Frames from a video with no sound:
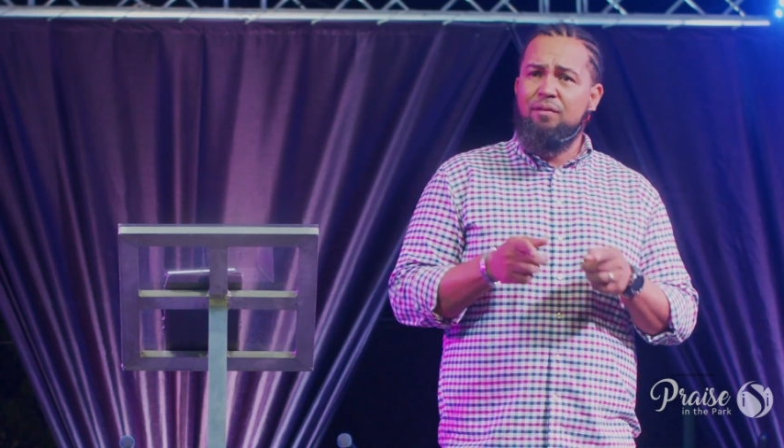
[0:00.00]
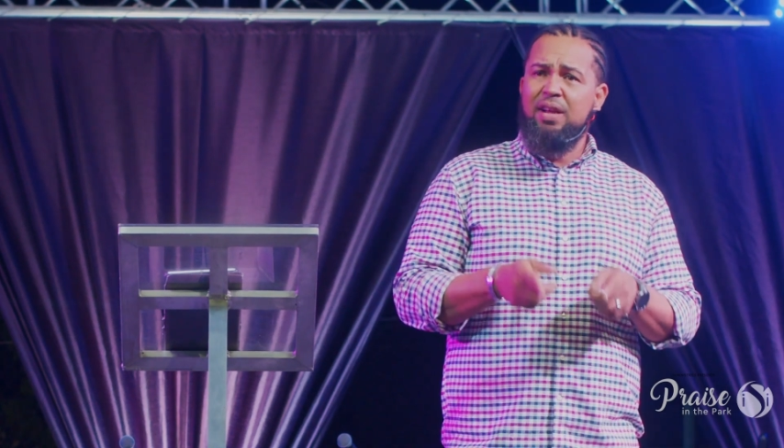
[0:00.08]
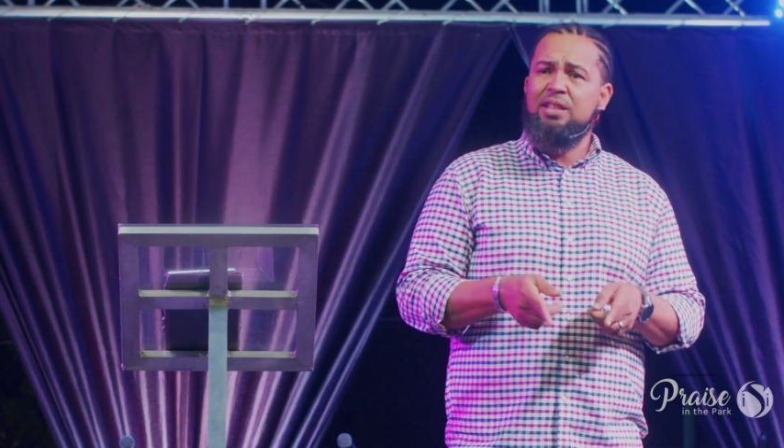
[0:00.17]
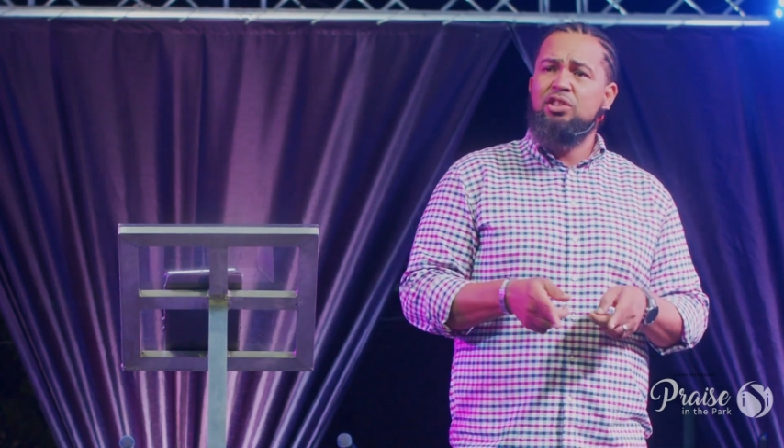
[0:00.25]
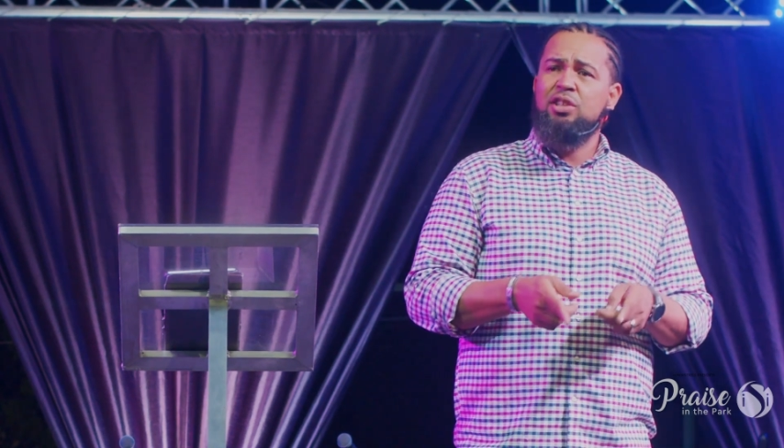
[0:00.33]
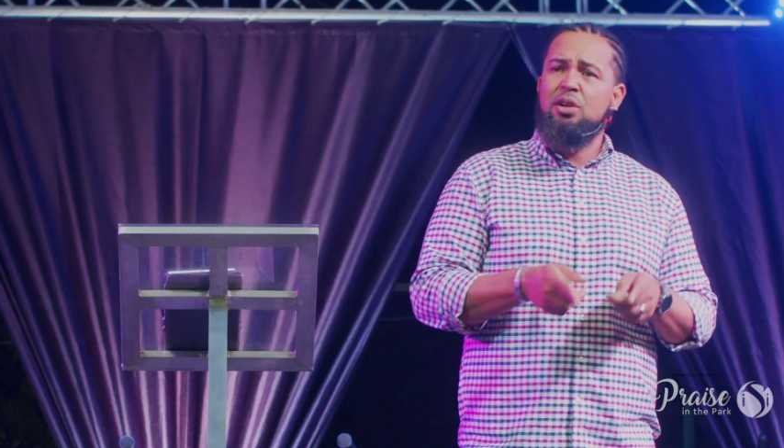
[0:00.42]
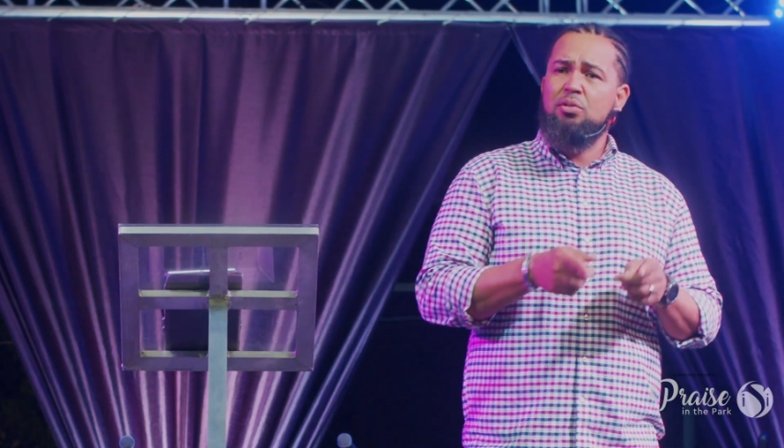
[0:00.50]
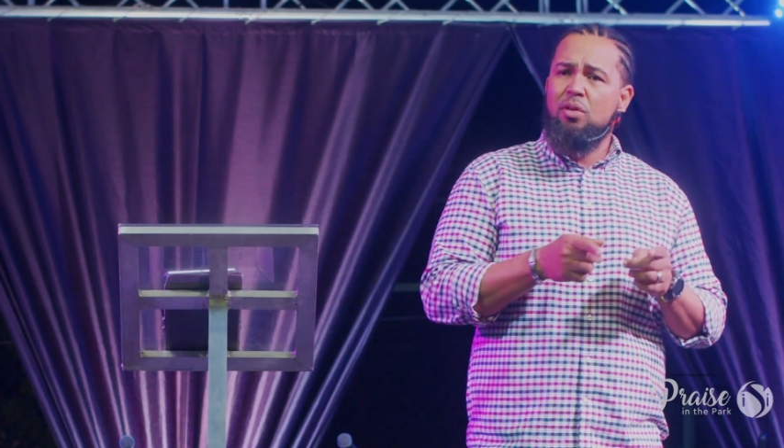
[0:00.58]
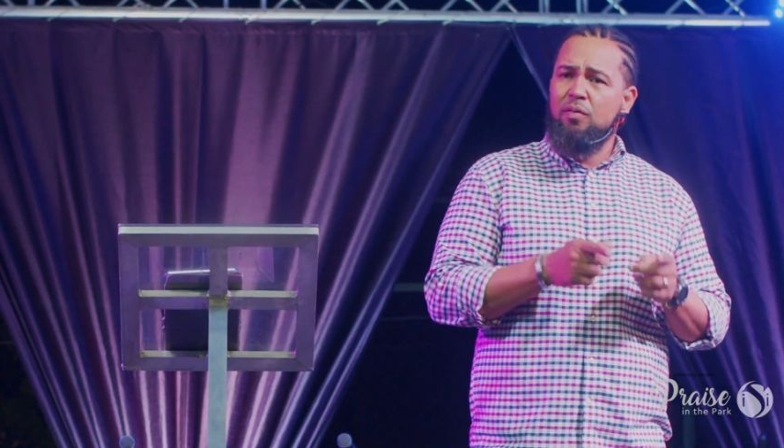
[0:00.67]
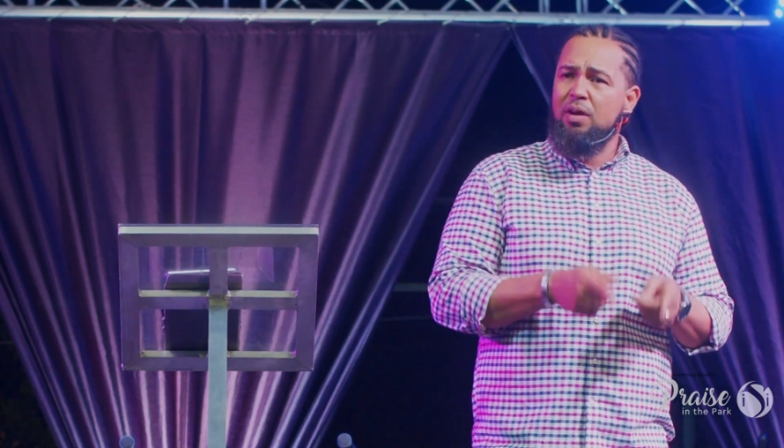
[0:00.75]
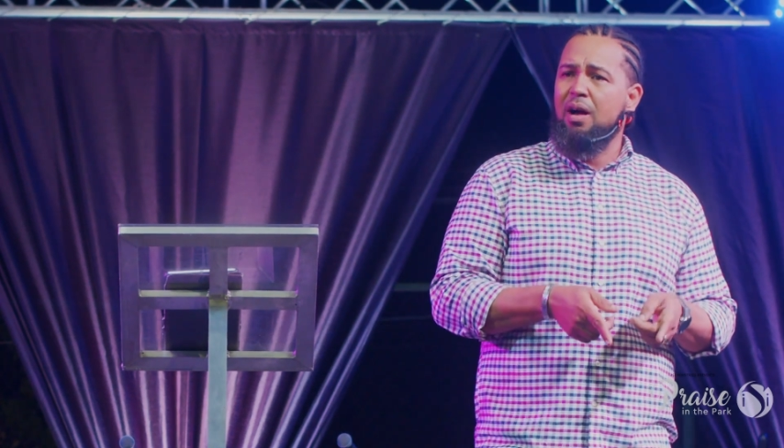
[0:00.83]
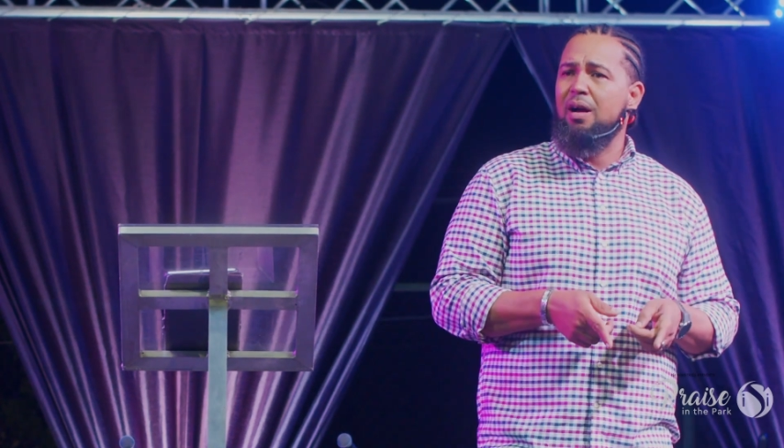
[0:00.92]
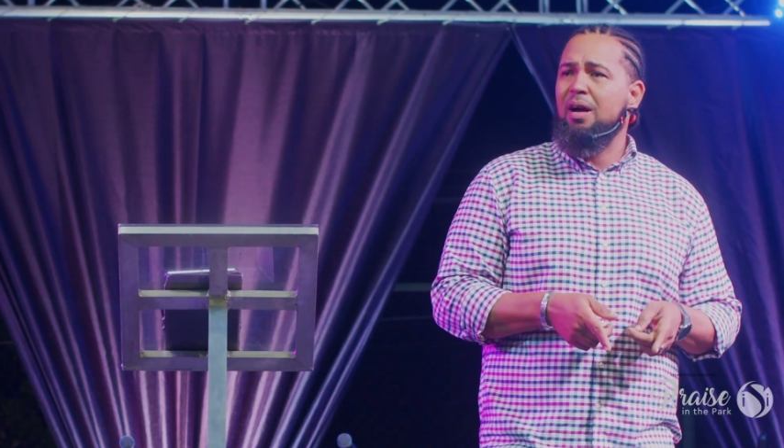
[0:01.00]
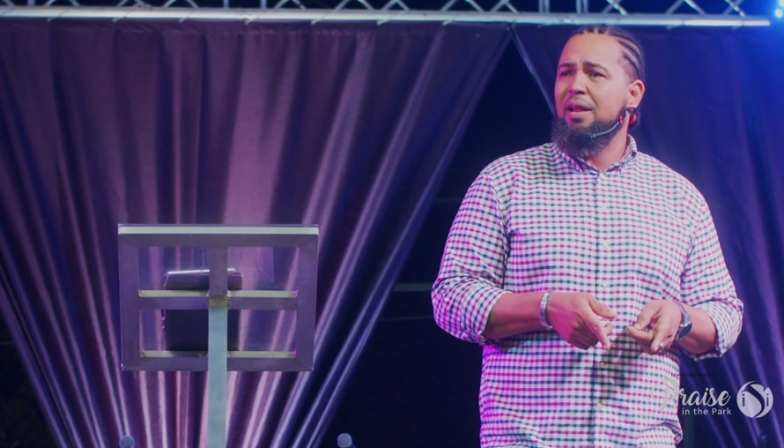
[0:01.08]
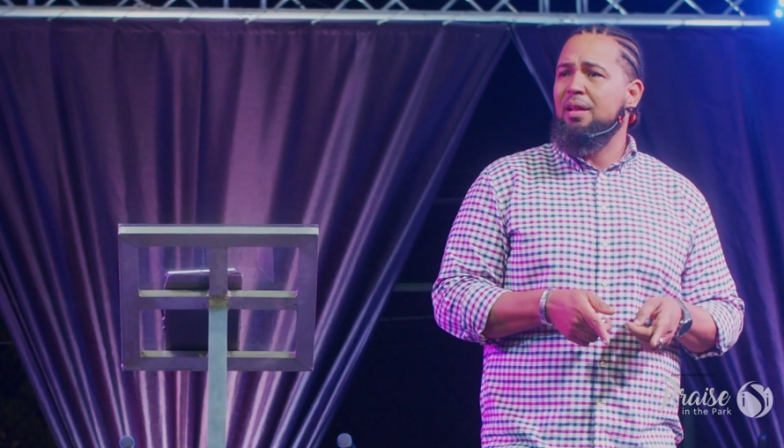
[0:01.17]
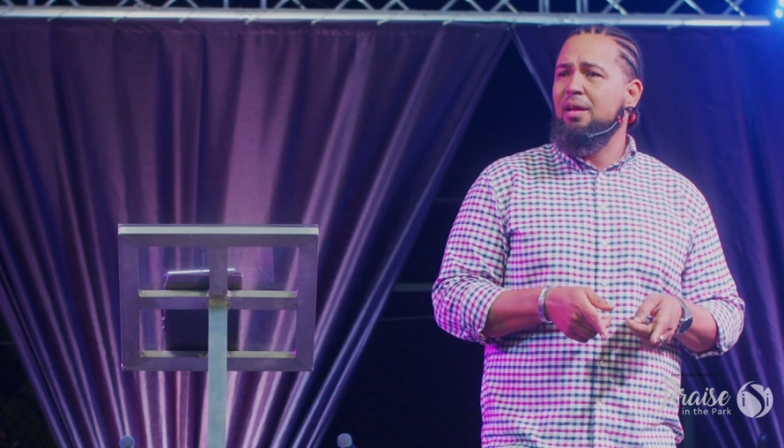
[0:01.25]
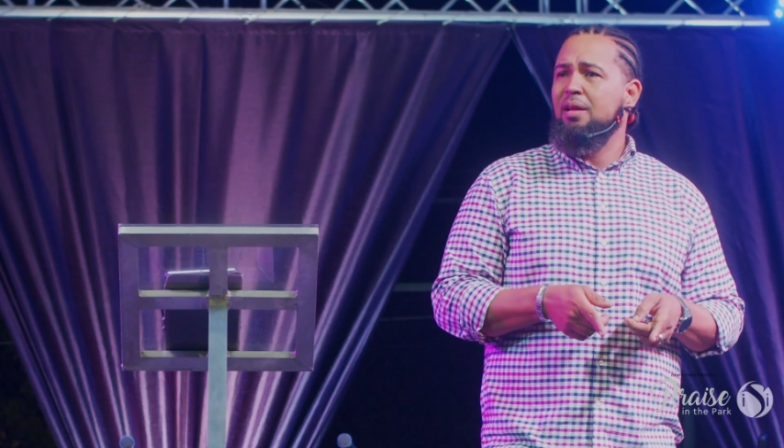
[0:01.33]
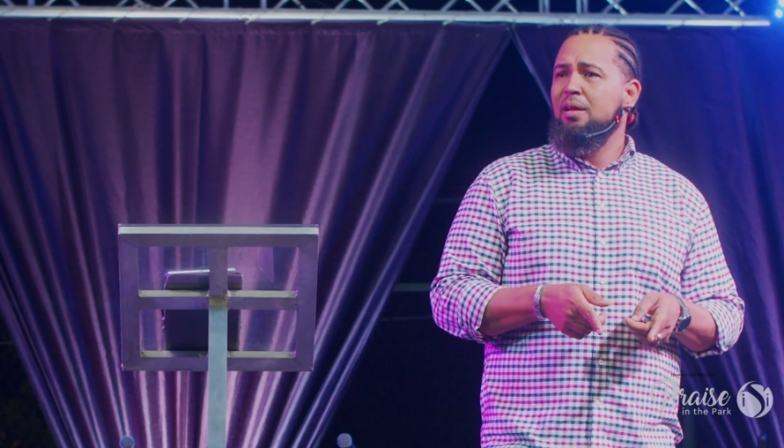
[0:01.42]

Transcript: vengeance of God